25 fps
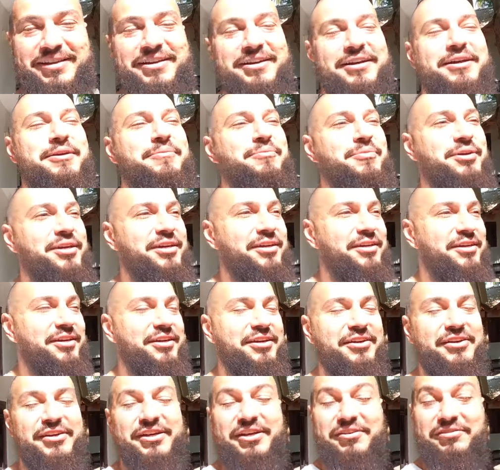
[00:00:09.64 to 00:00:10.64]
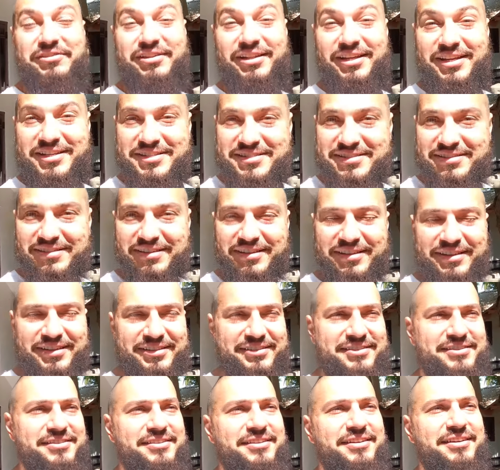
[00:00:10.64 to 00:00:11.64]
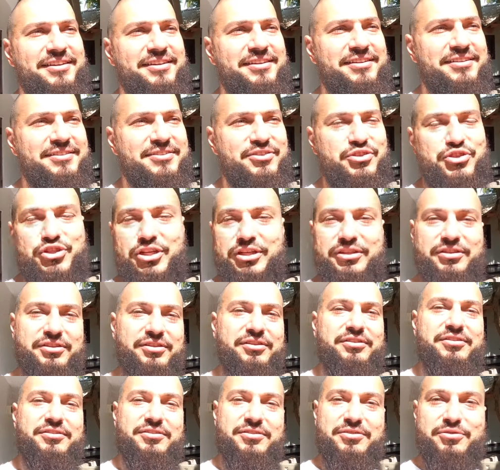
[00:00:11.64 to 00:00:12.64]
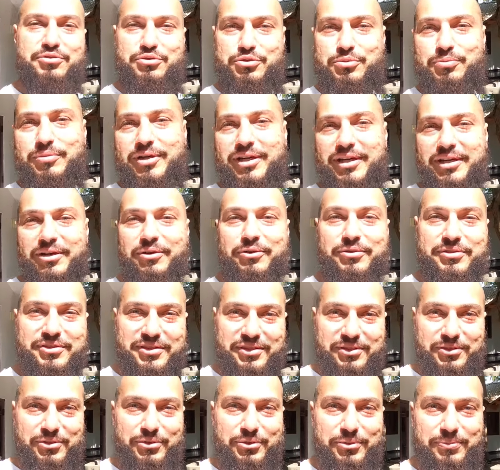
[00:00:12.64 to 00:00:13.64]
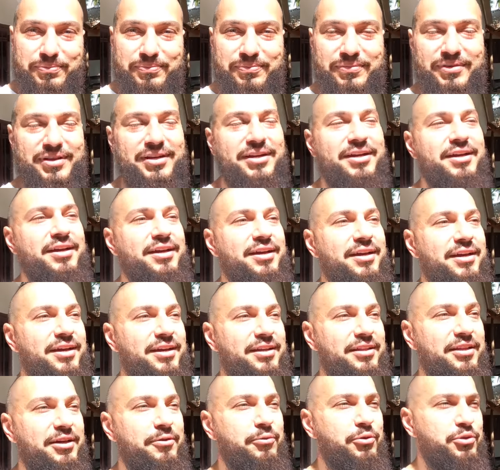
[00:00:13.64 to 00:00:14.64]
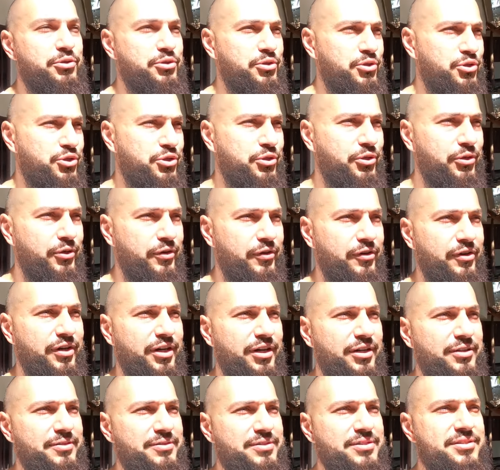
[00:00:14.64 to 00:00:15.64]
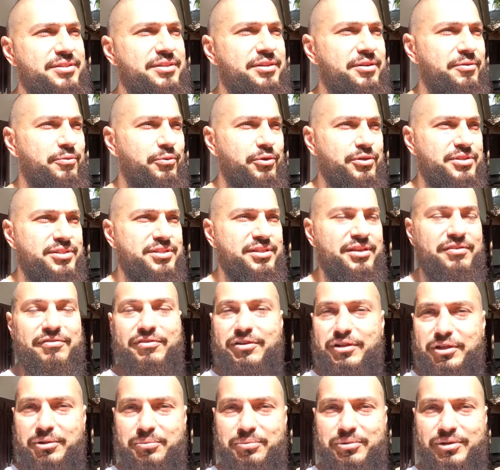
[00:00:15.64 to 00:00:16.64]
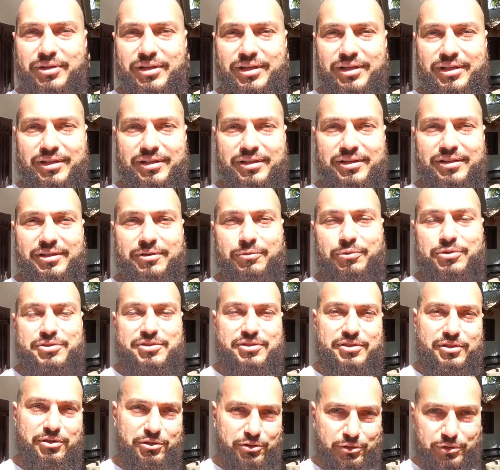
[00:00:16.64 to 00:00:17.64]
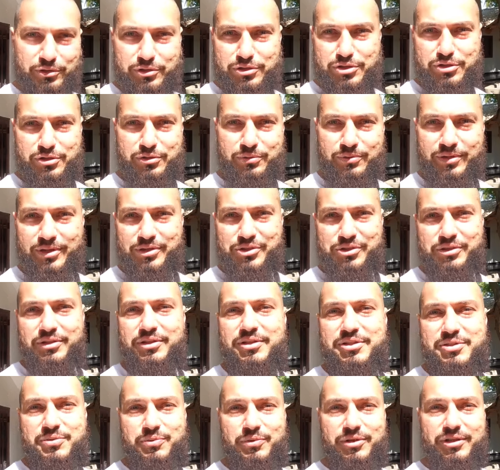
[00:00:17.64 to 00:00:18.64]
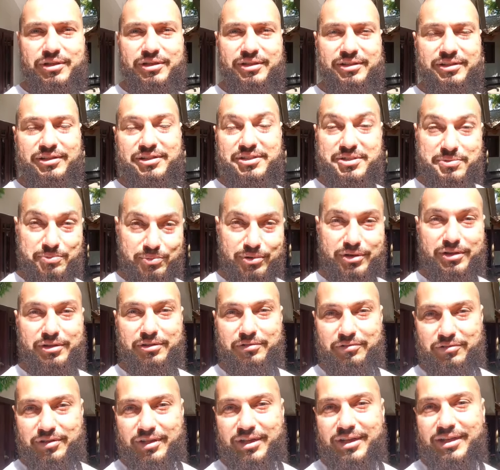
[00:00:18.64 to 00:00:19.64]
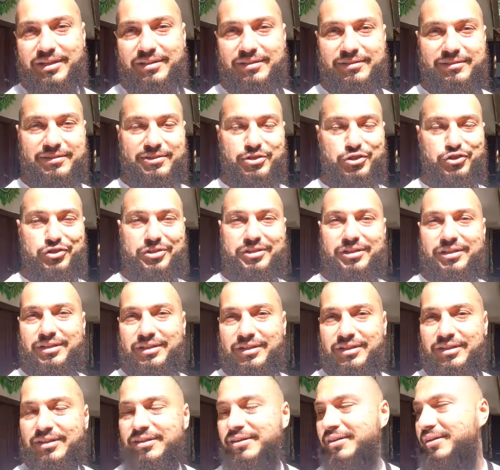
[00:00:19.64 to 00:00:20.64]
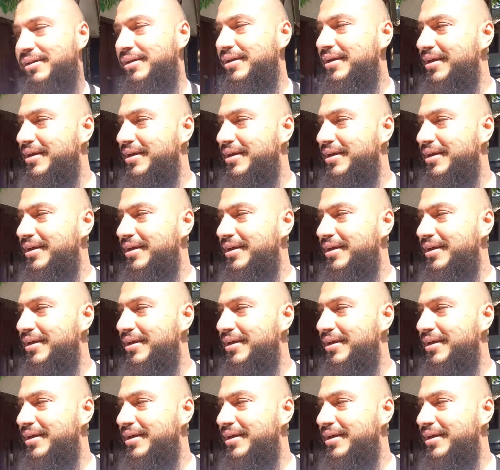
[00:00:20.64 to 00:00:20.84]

I'm here. I arrived last night and checked in to my hotel room, and I want to show you around what's available here, what's the current situation as well in this part of the island in Sri Lanka.